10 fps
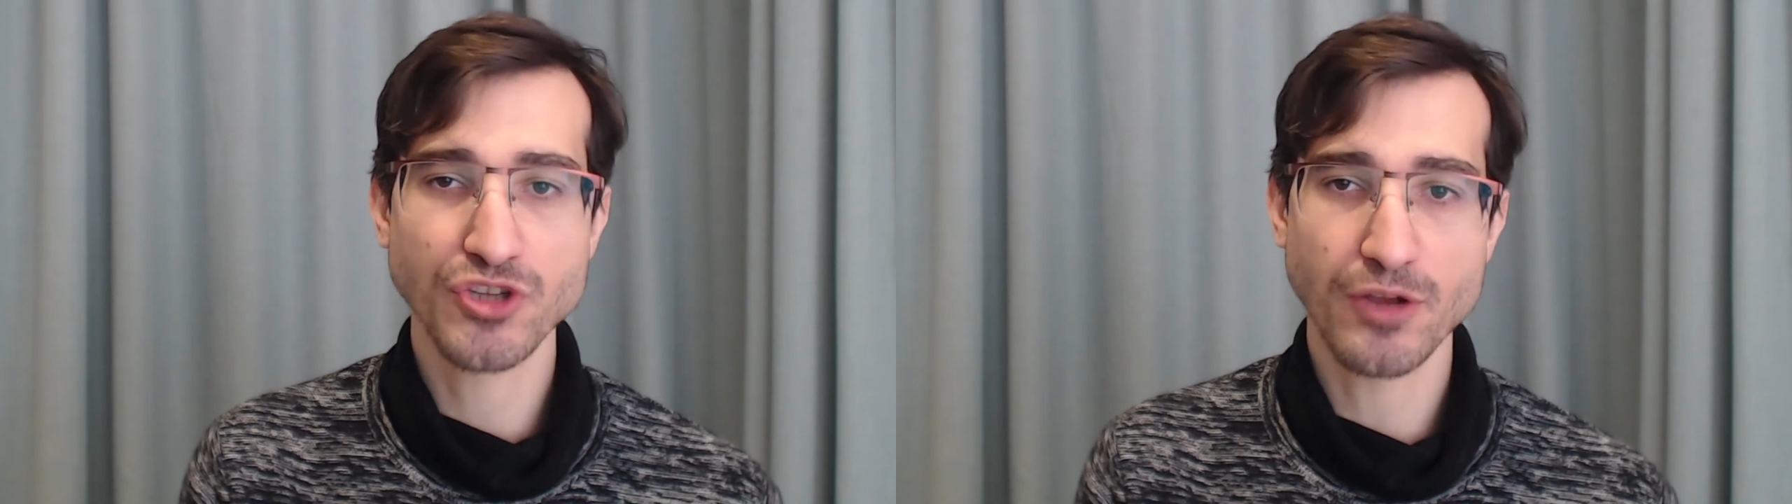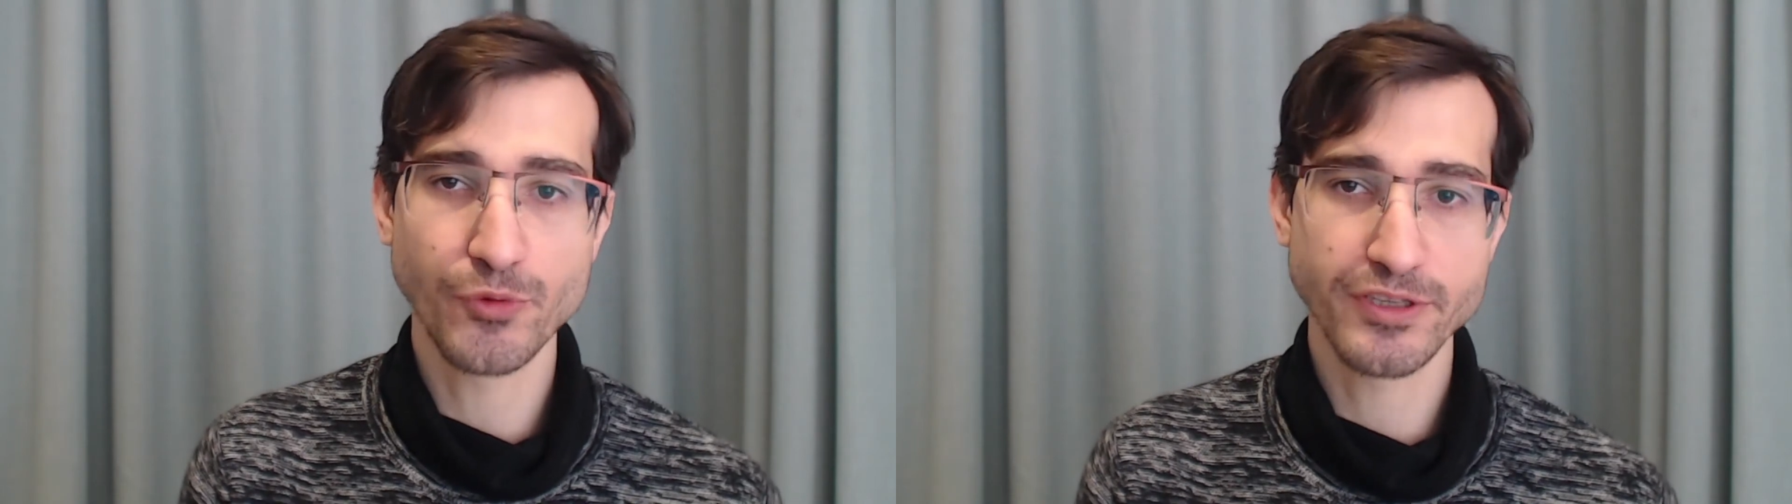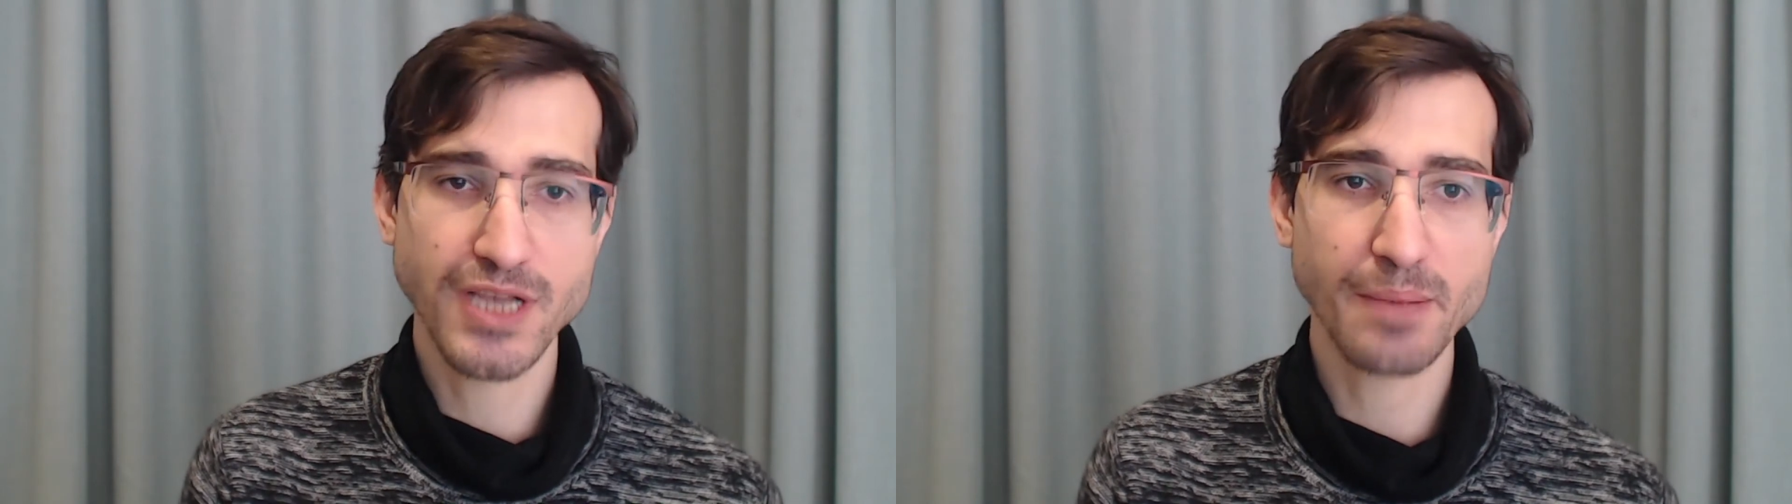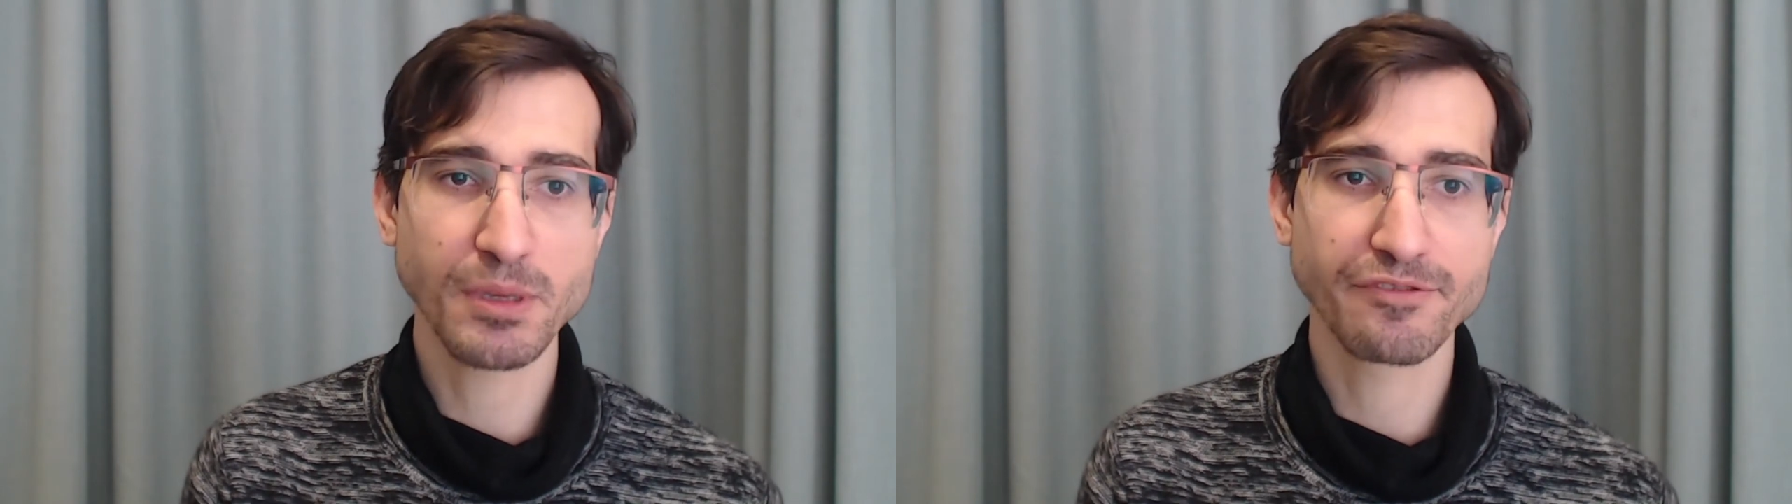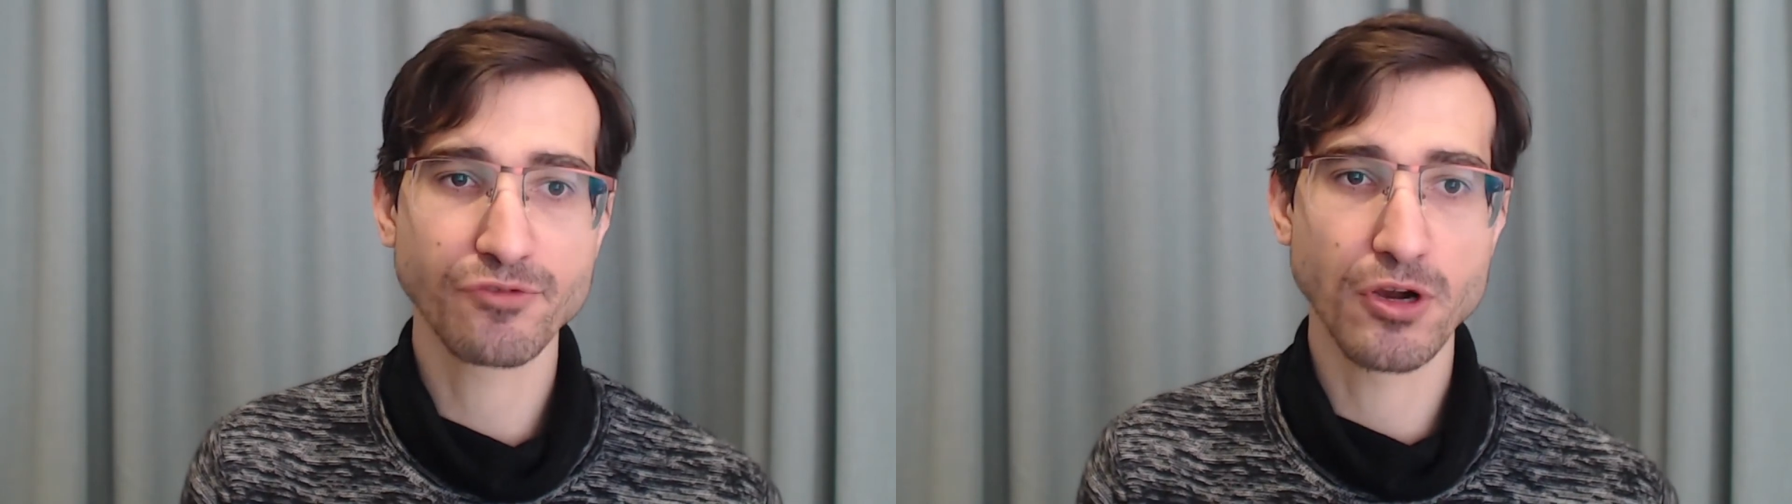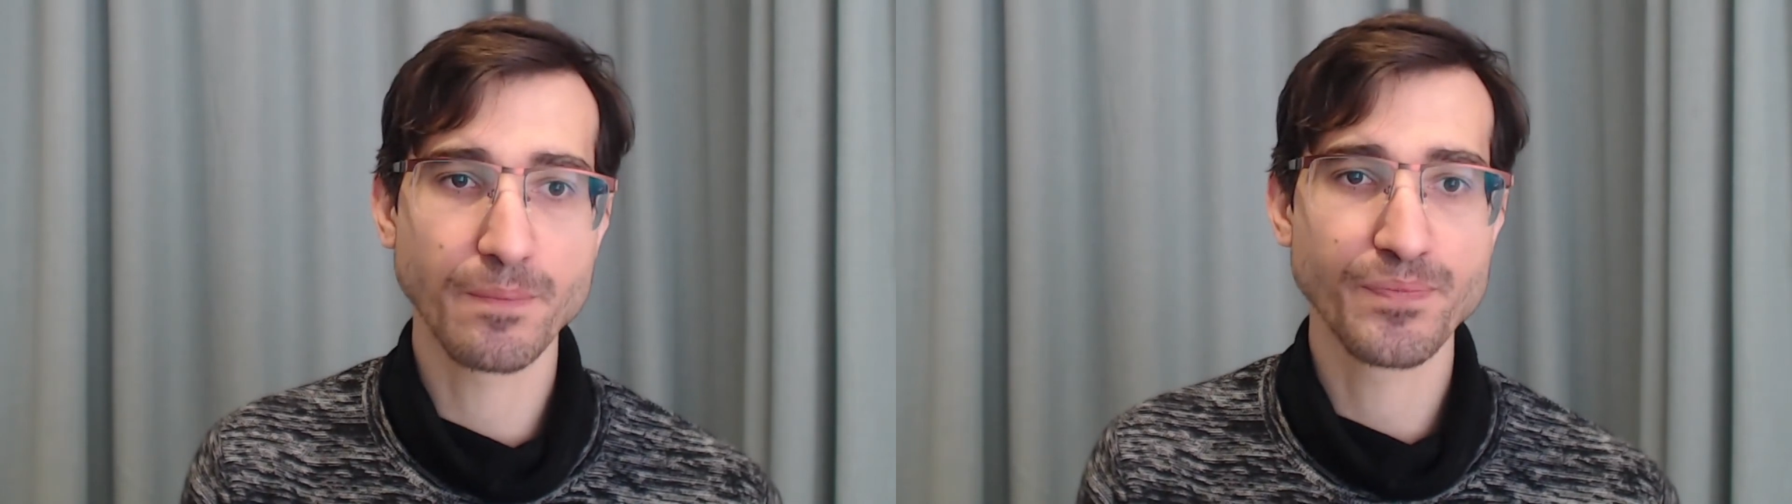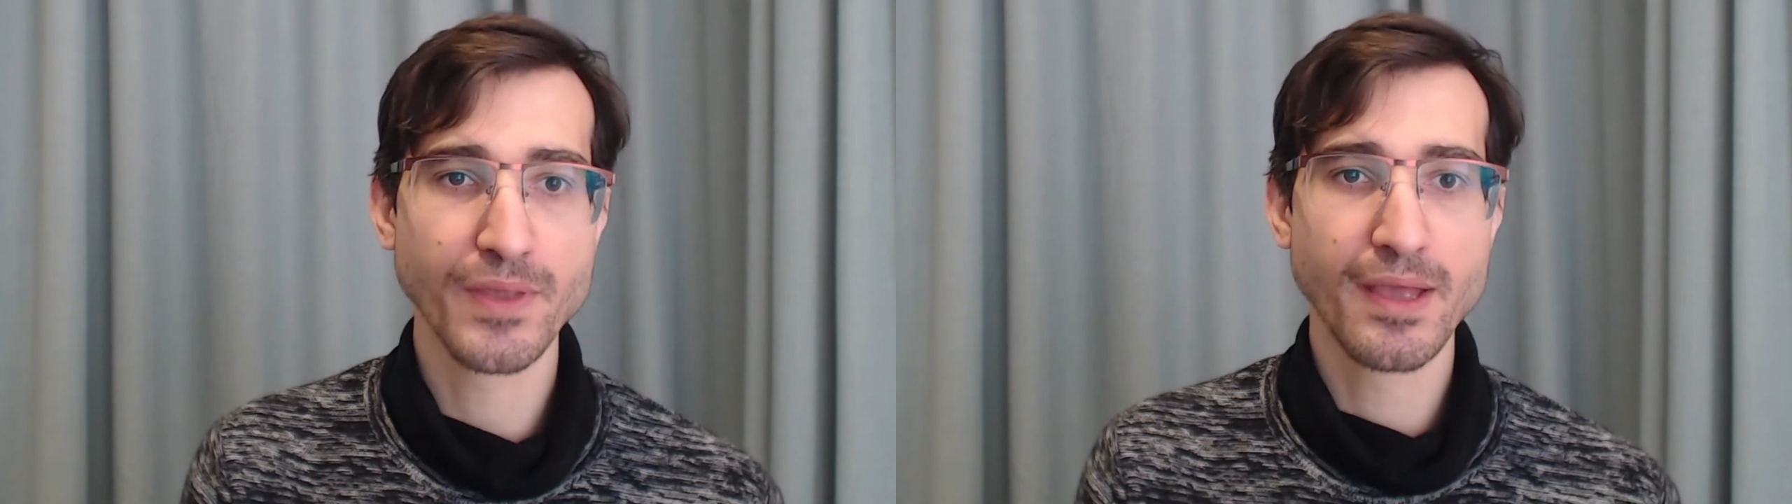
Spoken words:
country it's coming from,